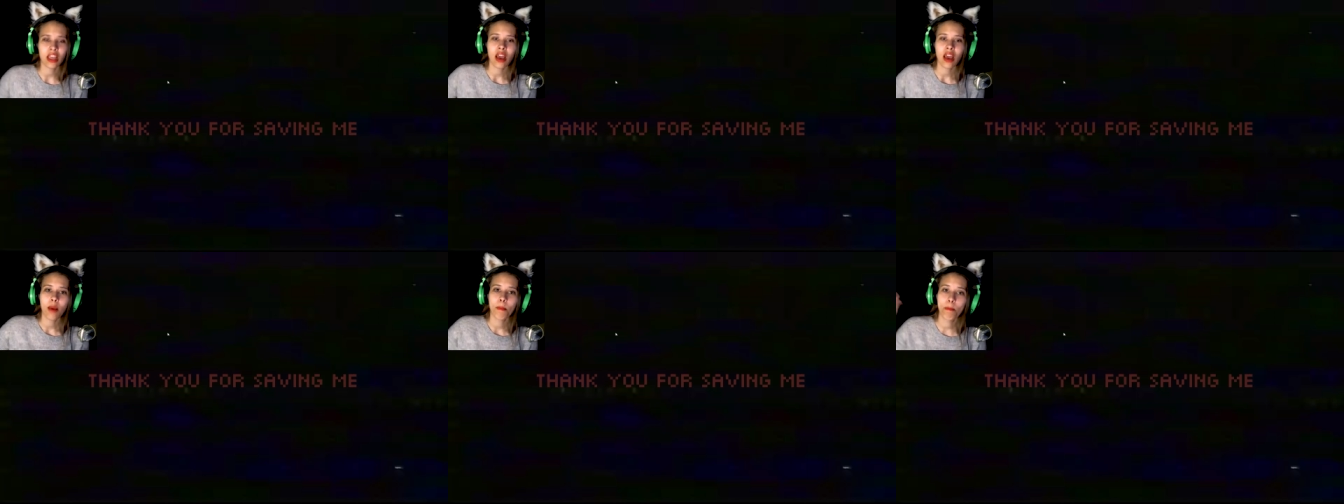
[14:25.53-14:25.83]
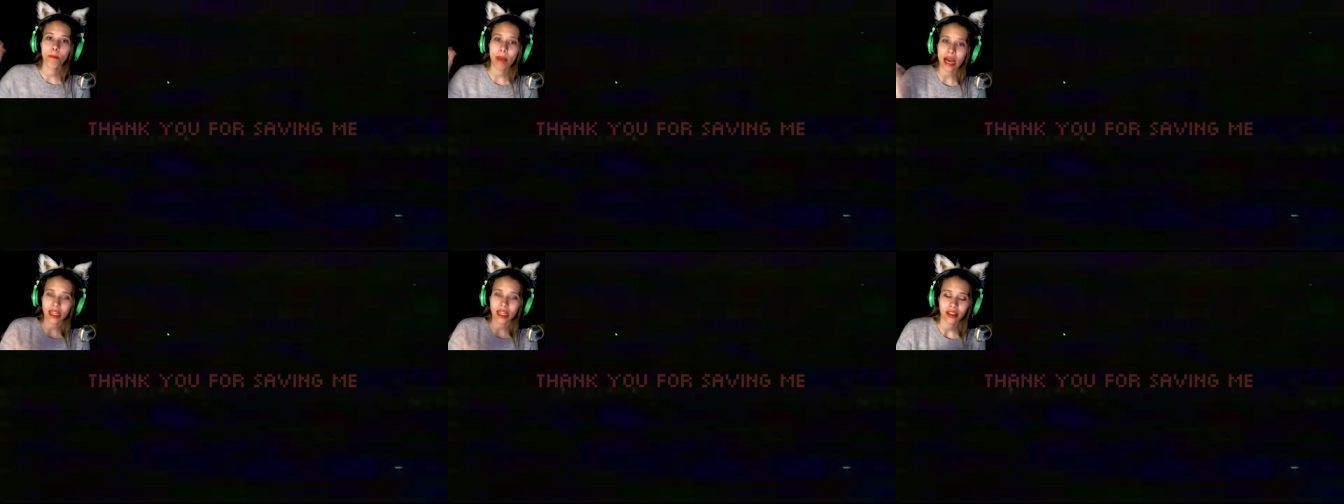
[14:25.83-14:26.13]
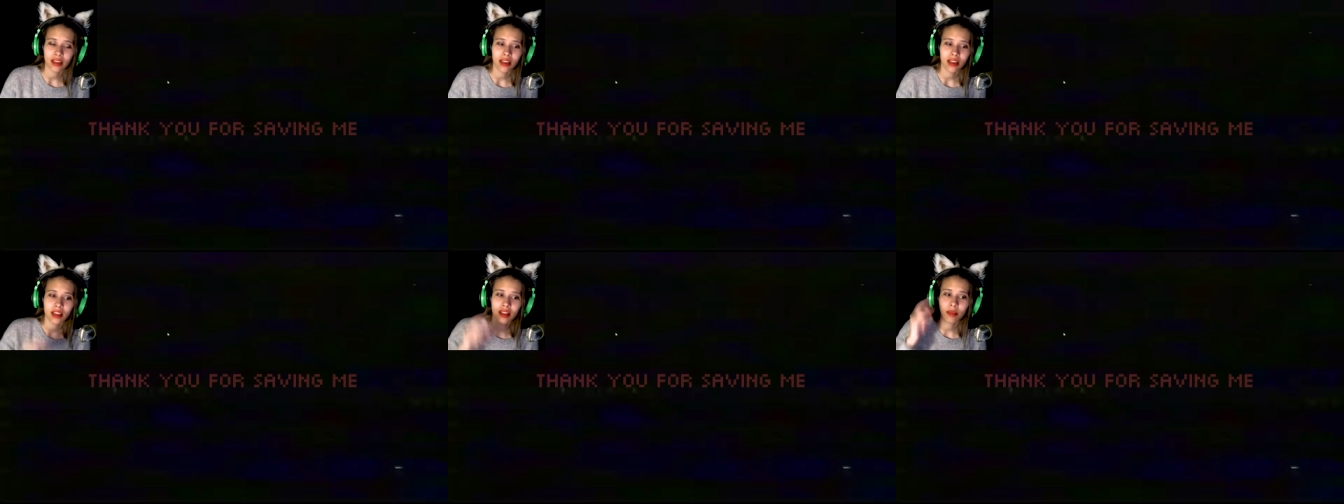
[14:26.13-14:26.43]
But
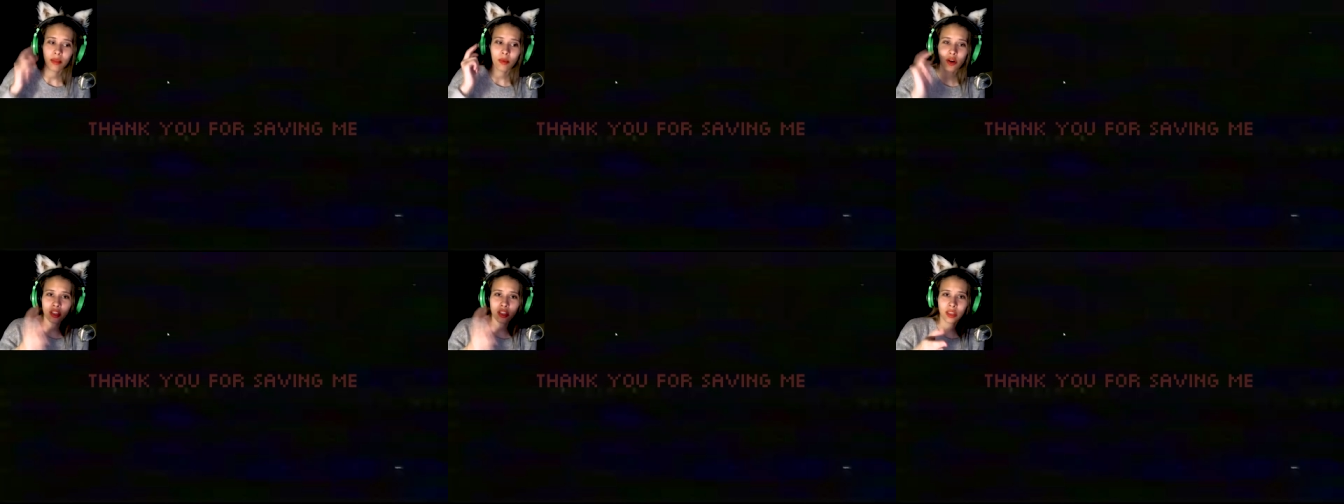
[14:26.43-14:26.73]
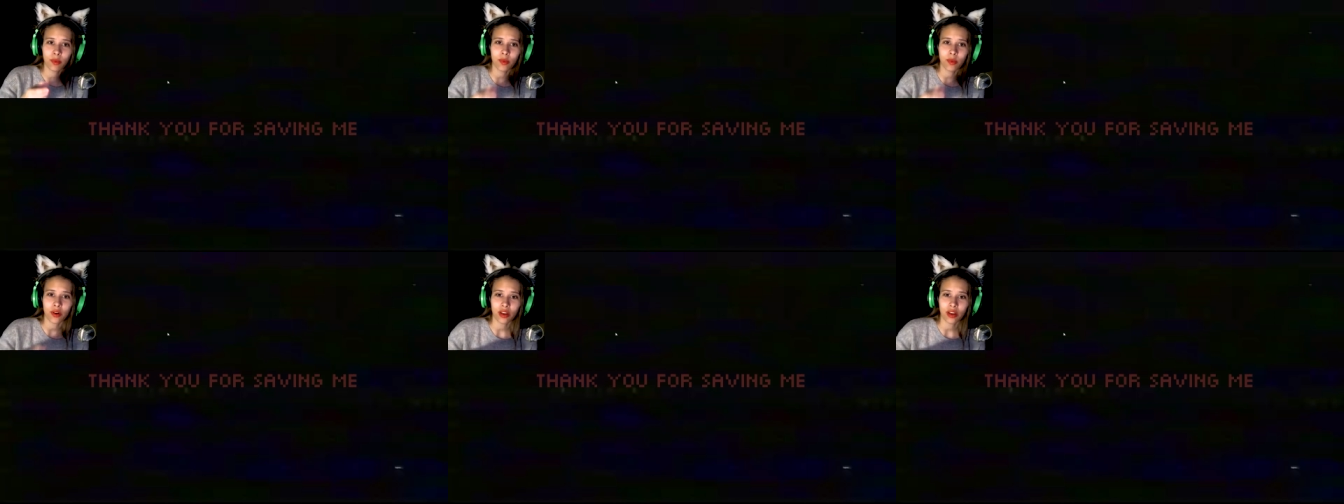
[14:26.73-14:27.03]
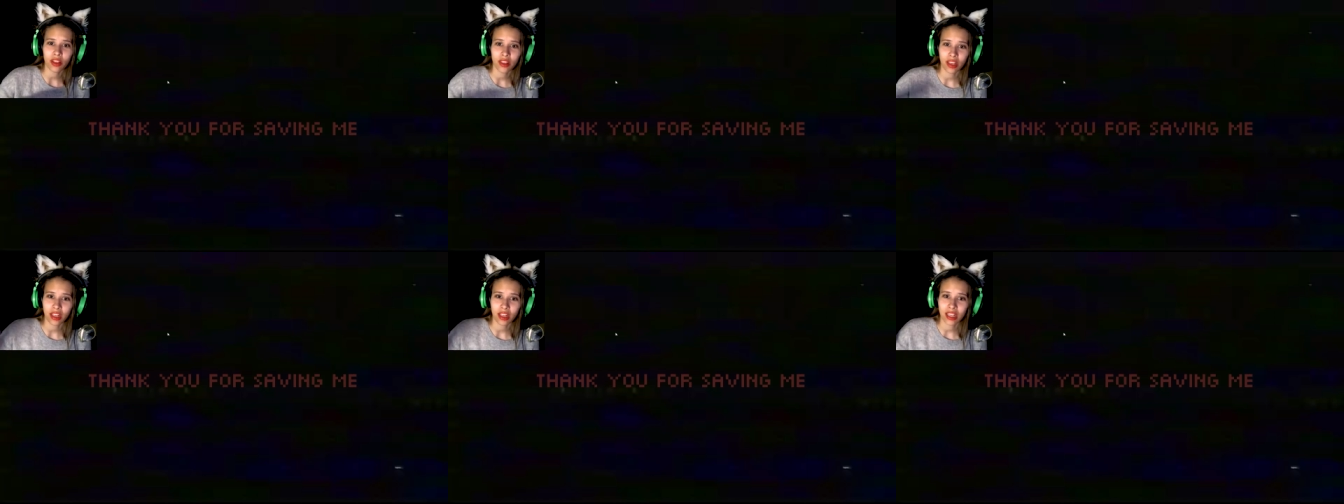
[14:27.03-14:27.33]
the most important
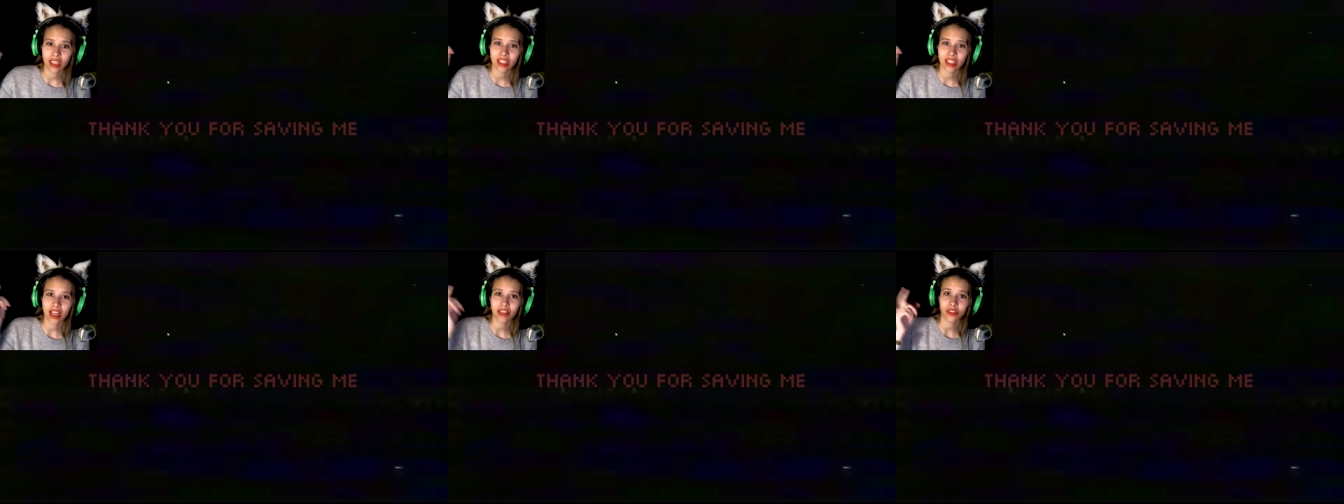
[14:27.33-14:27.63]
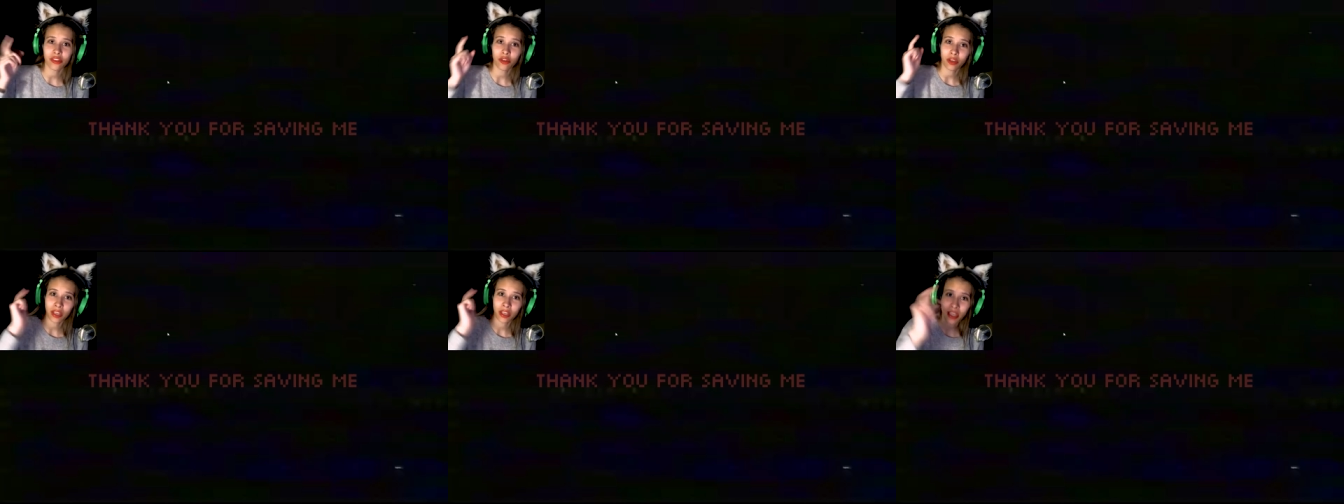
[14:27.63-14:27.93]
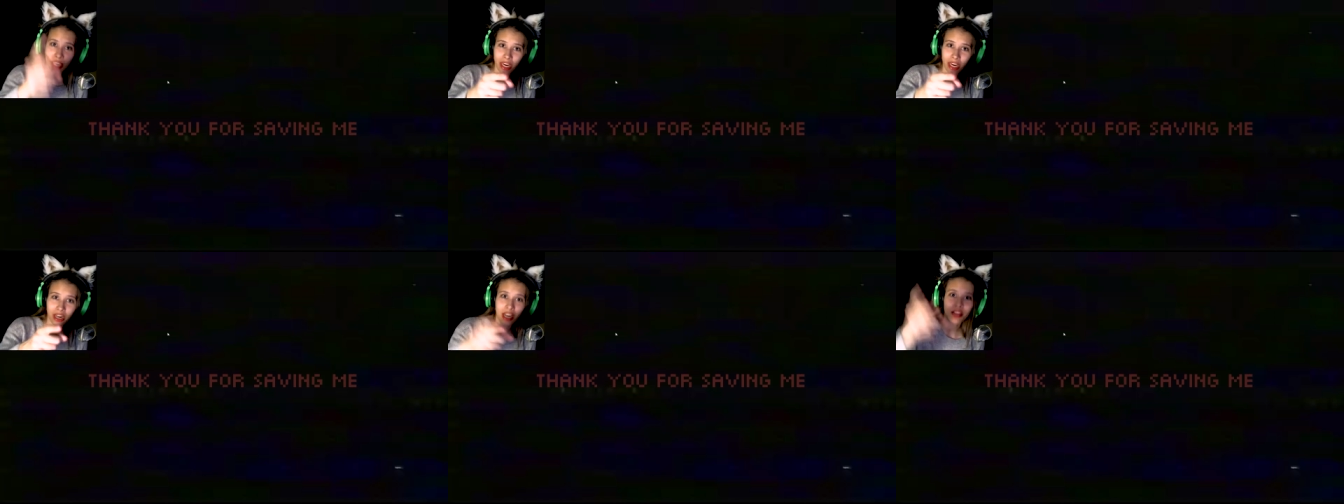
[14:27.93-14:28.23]
thing is that you're
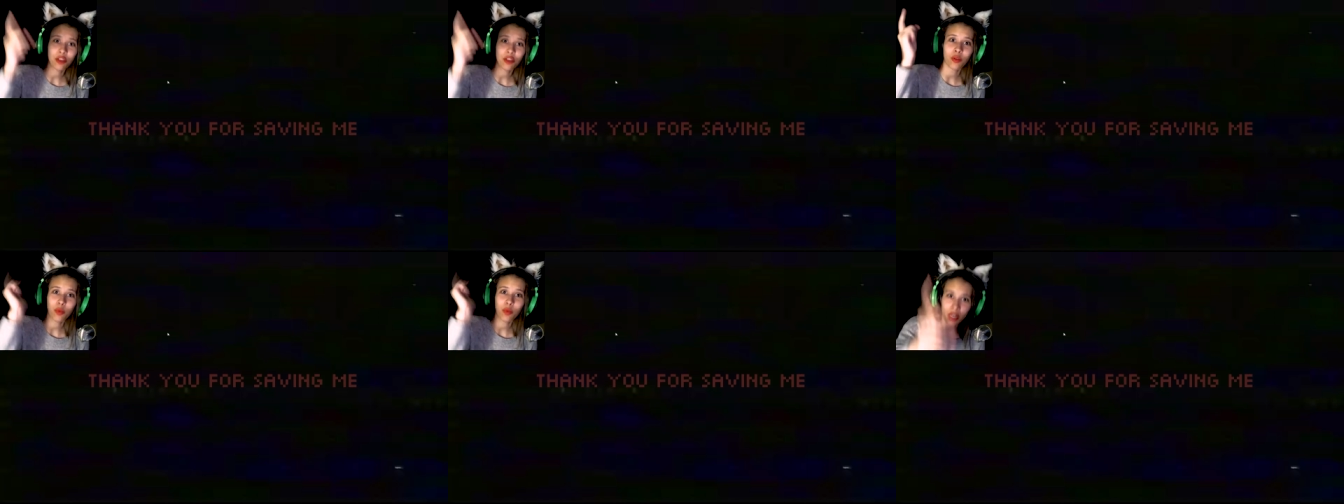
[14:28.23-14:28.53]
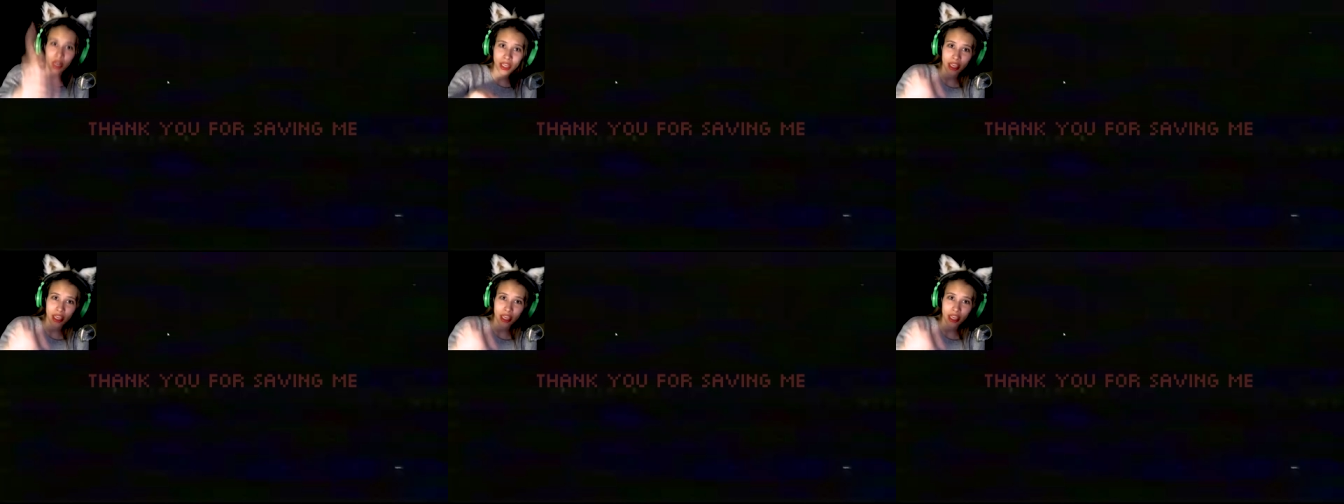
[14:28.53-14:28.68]
here and you were